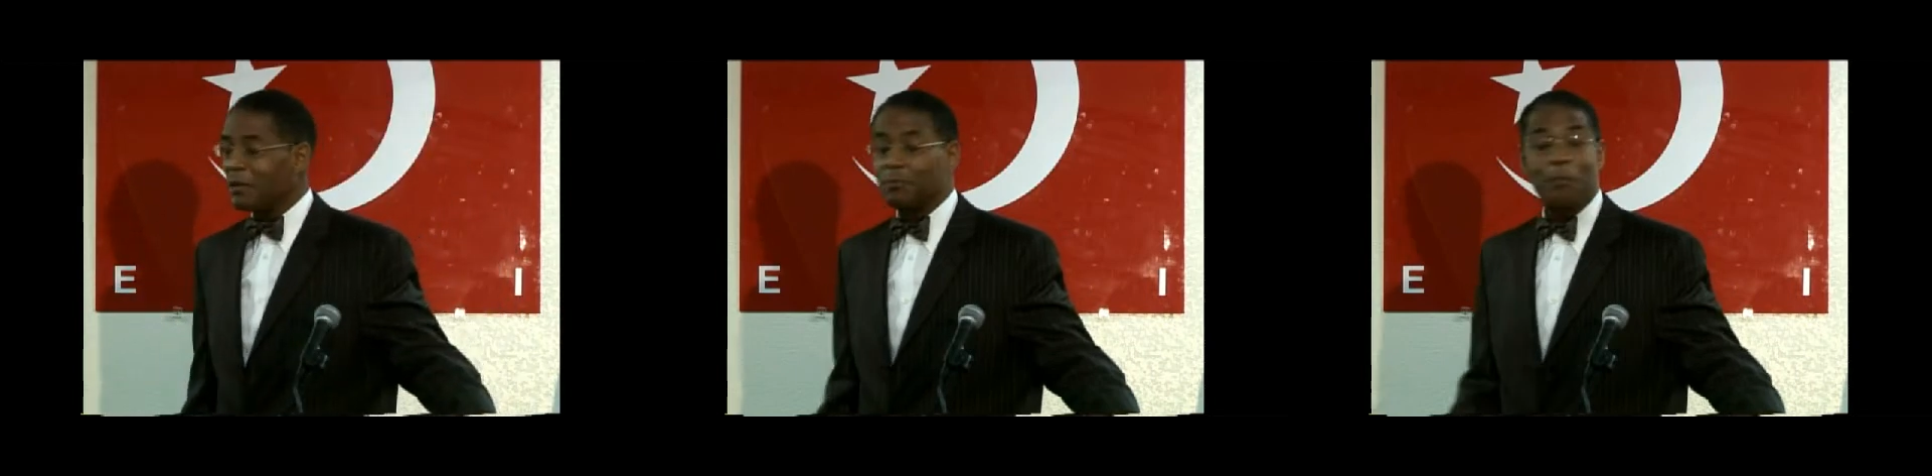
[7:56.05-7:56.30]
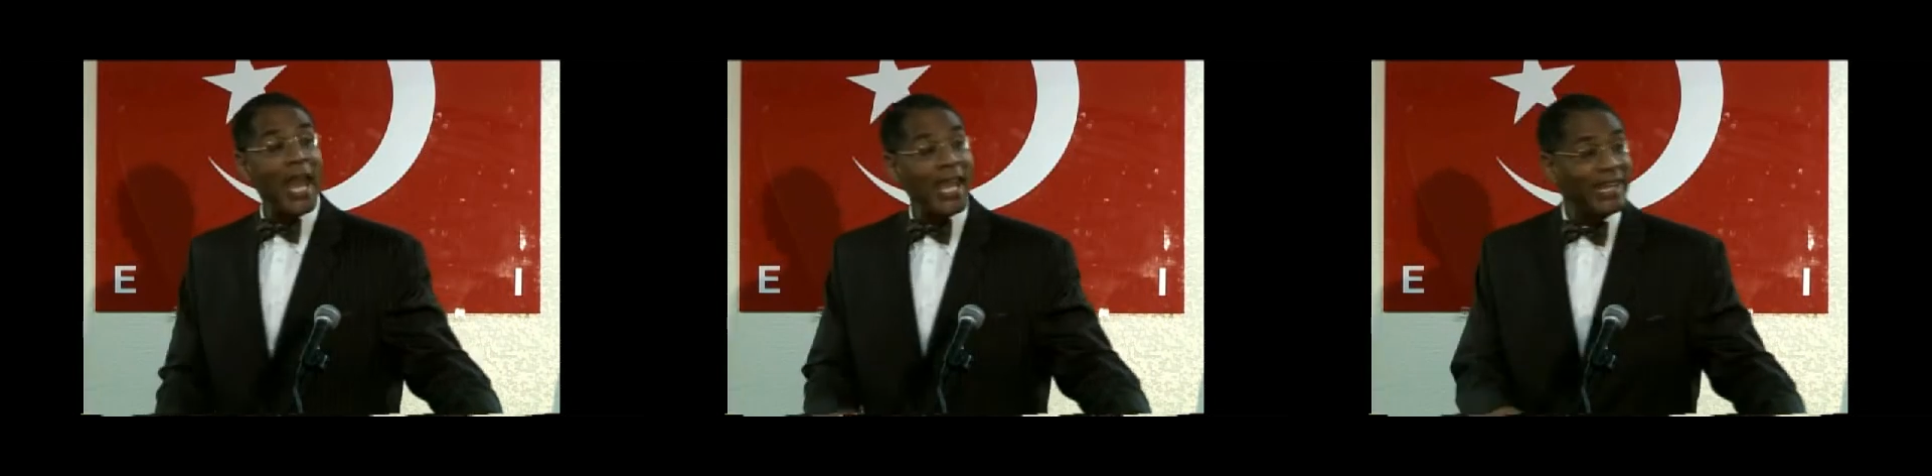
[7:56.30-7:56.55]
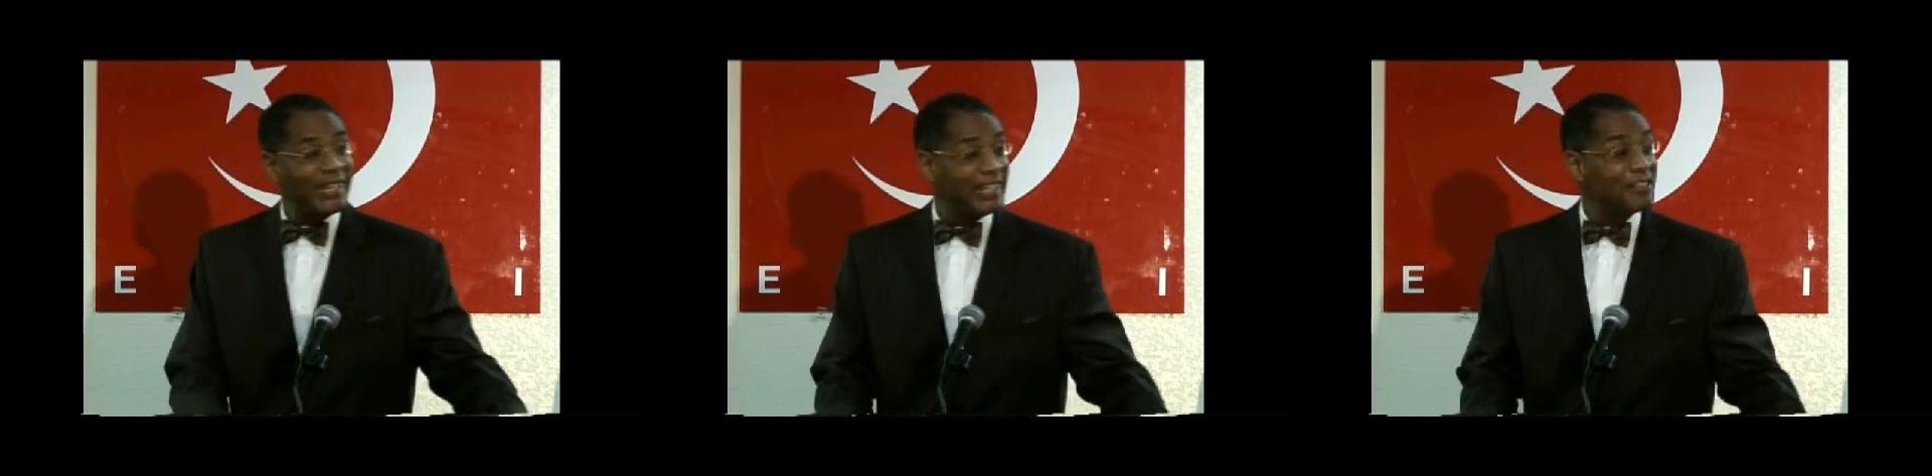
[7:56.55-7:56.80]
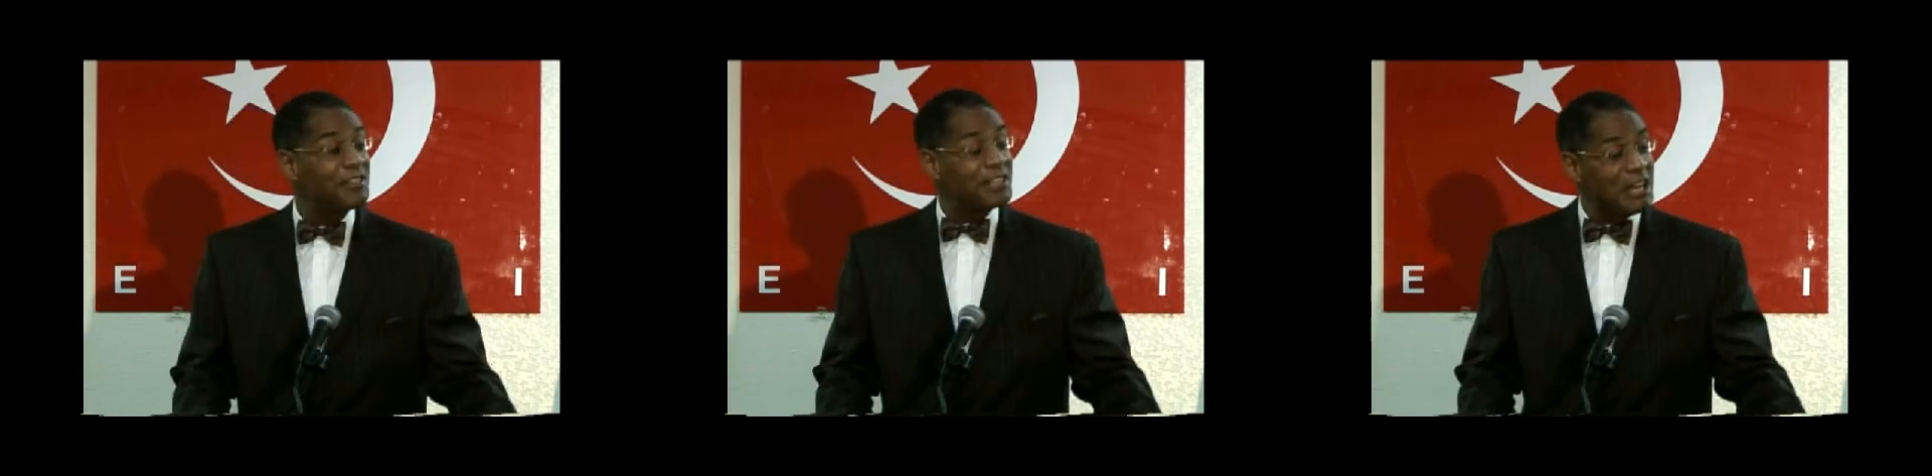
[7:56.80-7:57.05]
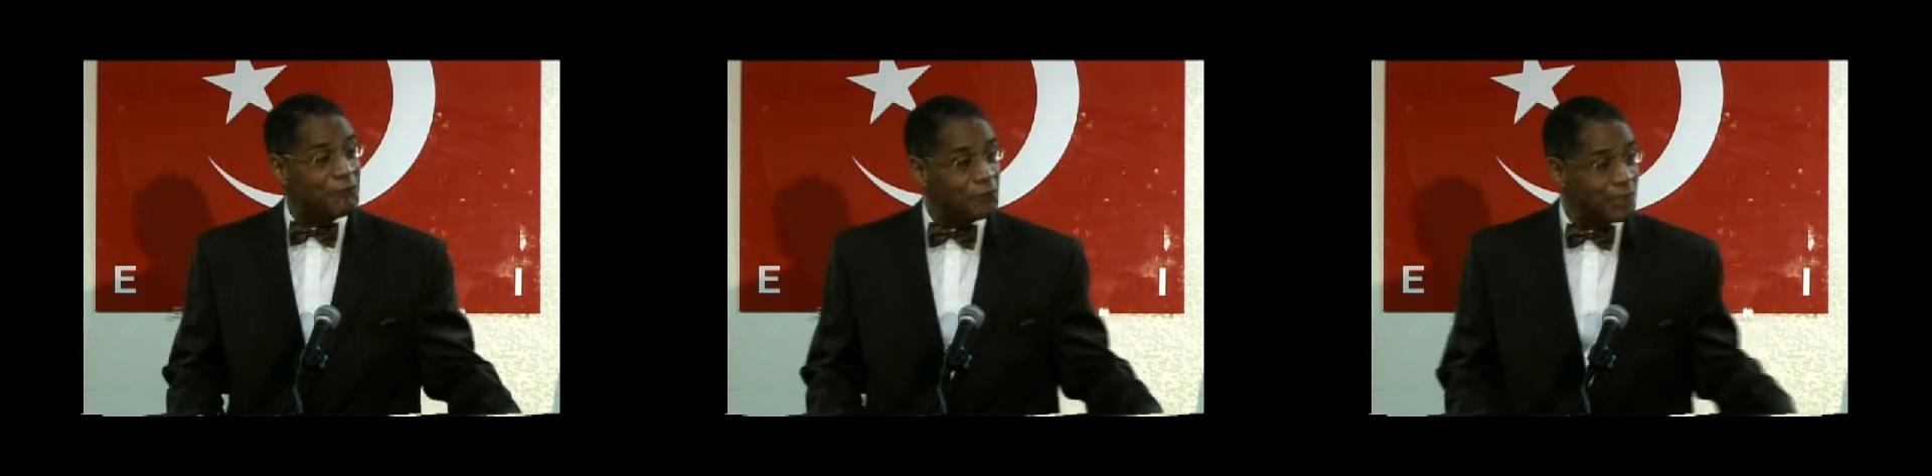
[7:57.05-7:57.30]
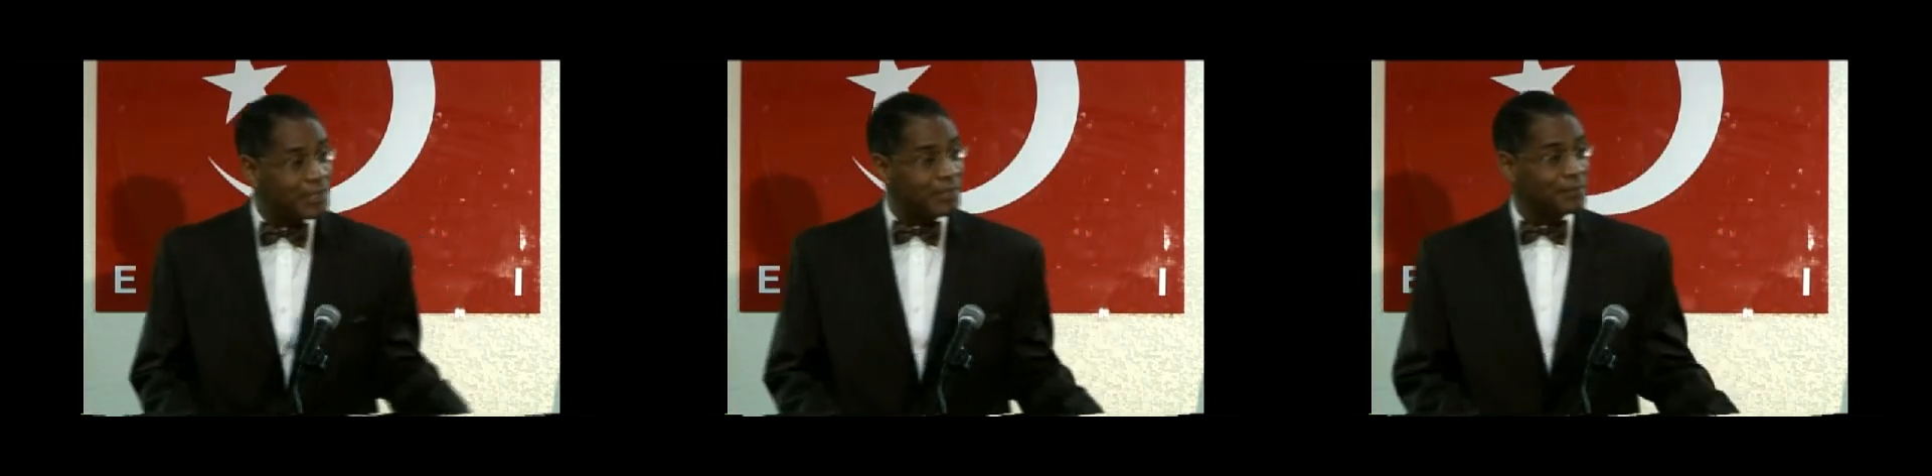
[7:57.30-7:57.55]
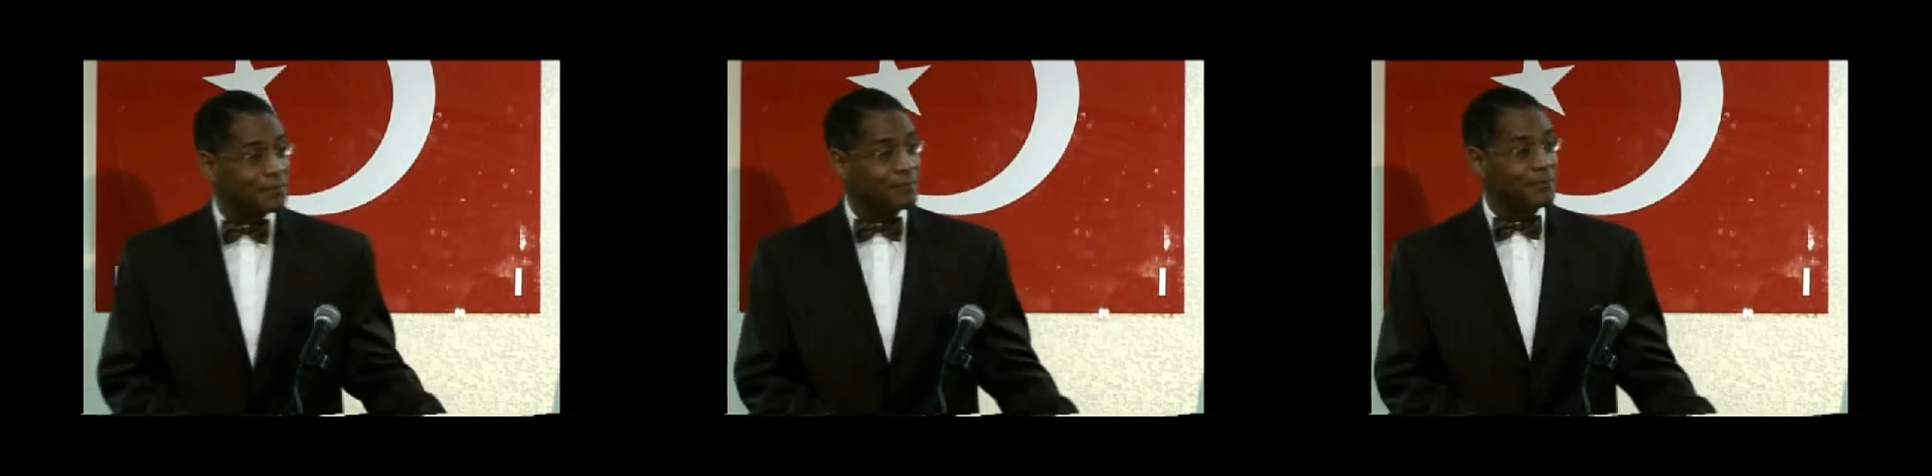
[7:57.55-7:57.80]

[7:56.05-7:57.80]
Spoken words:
and pain and suffering,